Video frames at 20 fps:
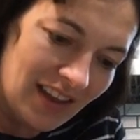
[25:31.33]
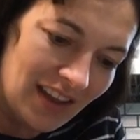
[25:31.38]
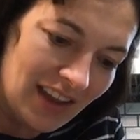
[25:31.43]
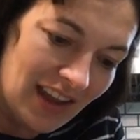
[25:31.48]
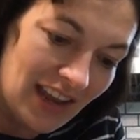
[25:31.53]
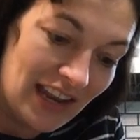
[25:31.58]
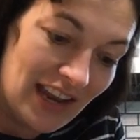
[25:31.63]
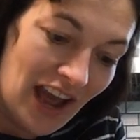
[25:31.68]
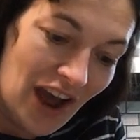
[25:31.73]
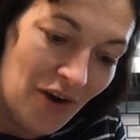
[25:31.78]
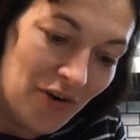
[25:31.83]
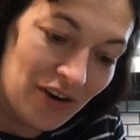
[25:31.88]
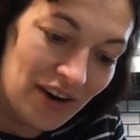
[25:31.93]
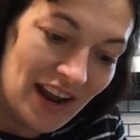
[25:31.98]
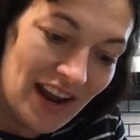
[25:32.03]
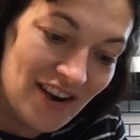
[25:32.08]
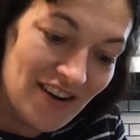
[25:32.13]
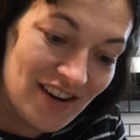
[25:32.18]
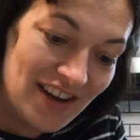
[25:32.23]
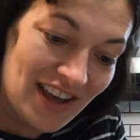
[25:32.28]
in our
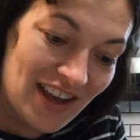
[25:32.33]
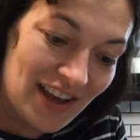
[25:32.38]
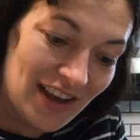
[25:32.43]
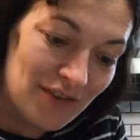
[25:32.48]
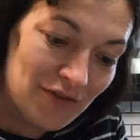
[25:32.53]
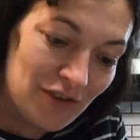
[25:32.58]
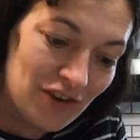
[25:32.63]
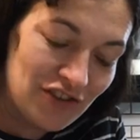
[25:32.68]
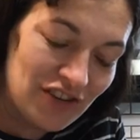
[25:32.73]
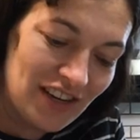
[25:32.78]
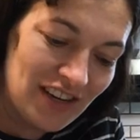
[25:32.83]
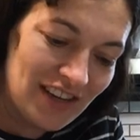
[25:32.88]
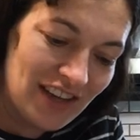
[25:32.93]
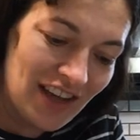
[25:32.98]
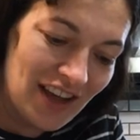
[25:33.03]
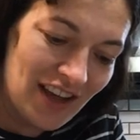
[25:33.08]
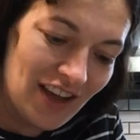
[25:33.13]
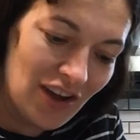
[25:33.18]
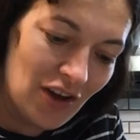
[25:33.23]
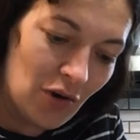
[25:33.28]
area in
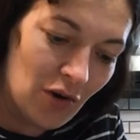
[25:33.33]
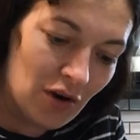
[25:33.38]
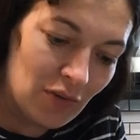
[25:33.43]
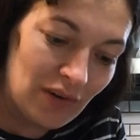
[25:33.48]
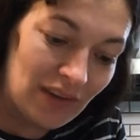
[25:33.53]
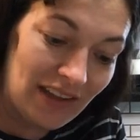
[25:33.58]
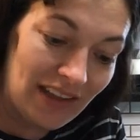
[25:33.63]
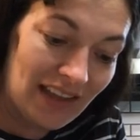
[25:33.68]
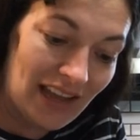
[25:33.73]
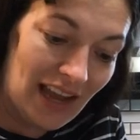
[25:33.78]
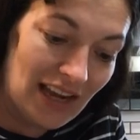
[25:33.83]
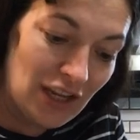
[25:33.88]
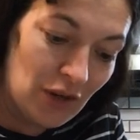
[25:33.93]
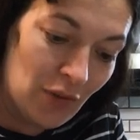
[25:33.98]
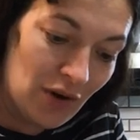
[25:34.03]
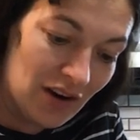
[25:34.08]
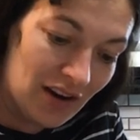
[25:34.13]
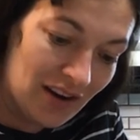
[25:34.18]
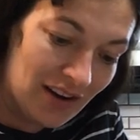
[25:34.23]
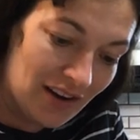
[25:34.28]
Virginia, or really
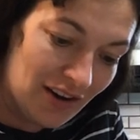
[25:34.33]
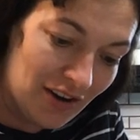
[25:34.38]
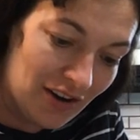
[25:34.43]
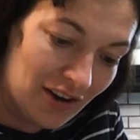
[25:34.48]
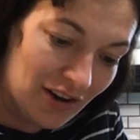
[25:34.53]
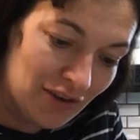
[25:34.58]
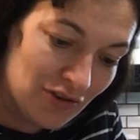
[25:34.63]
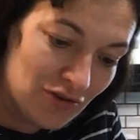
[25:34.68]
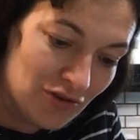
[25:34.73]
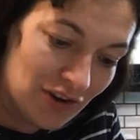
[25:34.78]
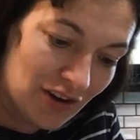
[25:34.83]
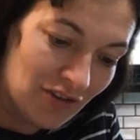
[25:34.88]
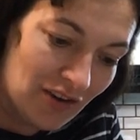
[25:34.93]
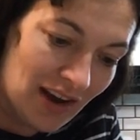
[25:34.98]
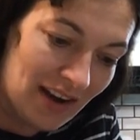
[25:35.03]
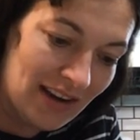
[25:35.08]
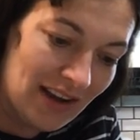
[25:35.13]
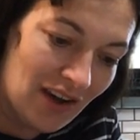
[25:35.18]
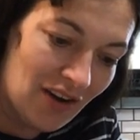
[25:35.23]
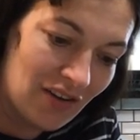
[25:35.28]
anywhere in our country
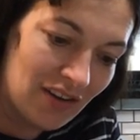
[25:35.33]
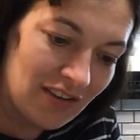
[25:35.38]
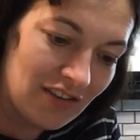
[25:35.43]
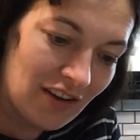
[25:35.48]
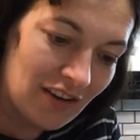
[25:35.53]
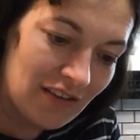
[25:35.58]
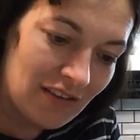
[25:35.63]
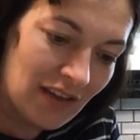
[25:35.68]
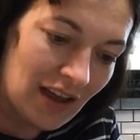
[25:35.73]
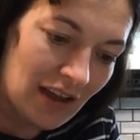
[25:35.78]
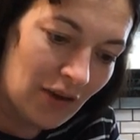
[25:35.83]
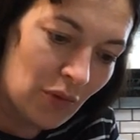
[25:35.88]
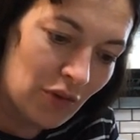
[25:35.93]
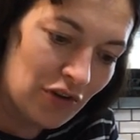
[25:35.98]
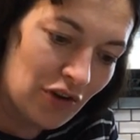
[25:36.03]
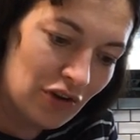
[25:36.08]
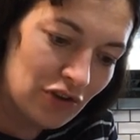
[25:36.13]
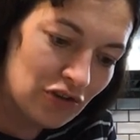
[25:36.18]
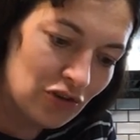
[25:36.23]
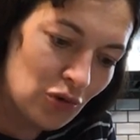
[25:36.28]
right now, it just like with
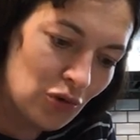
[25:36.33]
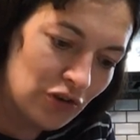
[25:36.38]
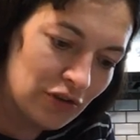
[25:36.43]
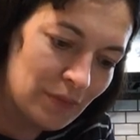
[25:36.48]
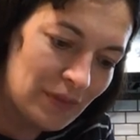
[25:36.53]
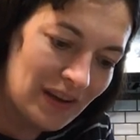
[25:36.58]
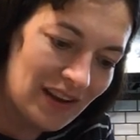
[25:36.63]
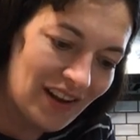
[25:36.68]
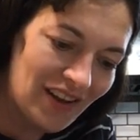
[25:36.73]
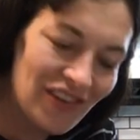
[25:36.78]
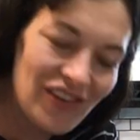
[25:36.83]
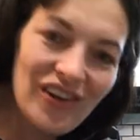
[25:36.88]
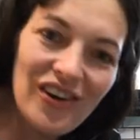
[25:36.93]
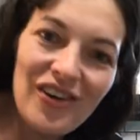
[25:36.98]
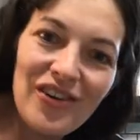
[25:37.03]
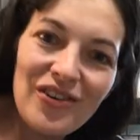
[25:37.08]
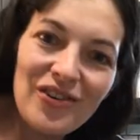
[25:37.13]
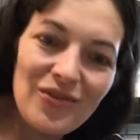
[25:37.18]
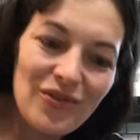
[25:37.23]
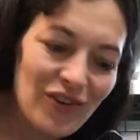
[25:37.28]
our schools being
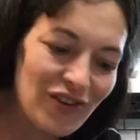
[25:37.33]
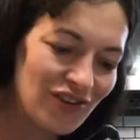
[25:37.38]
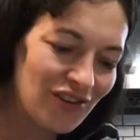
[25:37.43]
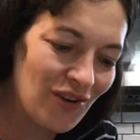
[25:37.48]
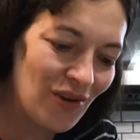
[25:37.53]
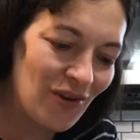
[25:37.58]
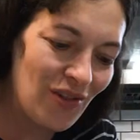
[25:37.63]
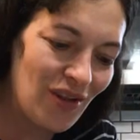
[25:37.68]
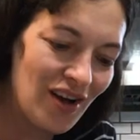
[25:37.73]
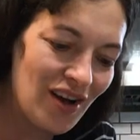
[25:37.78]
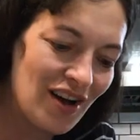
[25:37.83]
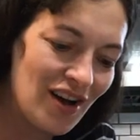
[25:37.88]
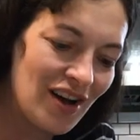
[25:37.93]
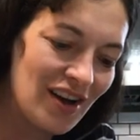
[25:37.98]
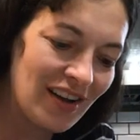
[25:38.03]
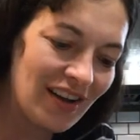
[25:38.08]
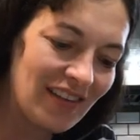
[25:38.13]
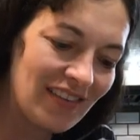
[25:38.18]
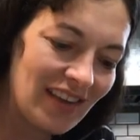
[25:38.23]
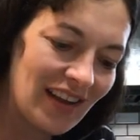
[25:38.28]
closed for so
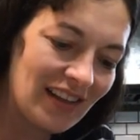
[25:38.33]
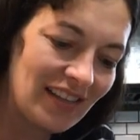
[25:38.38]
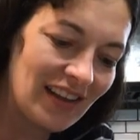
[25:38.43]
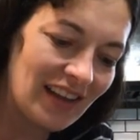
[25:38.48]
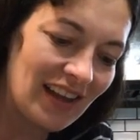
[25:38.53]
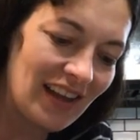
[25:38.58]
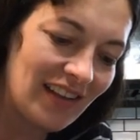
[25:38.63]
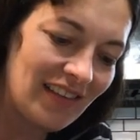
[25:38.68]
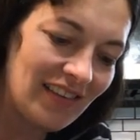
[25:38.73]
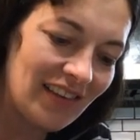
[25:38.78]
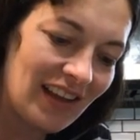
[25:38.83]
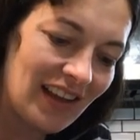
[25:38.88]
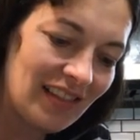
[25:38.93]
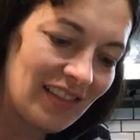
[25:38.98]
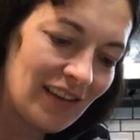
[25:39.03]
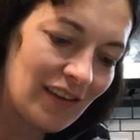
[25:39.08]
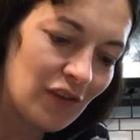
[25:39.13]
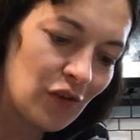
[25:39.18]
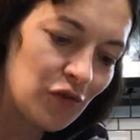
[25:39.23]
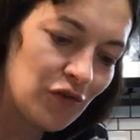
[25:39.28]
long, it's like the kids get
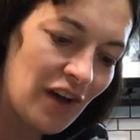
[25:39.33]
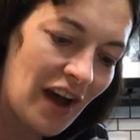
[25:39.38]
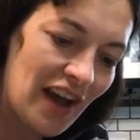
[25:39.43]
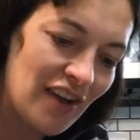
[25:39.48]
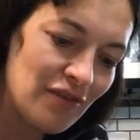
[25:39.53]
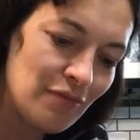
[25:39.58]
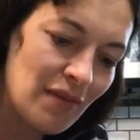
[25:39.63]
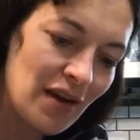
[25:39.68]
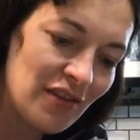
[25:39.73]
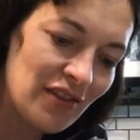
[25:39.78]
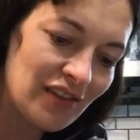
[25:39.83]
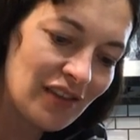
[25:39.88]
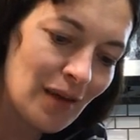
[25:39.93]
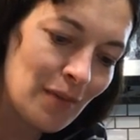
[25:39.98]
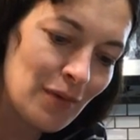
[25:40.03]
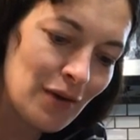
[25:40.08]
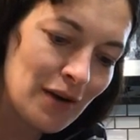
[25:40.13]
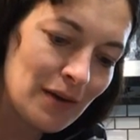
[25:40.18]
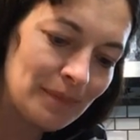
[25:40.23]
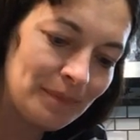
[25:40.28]
this 5-month
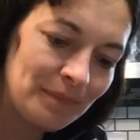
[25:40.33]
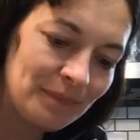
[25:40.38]
summer.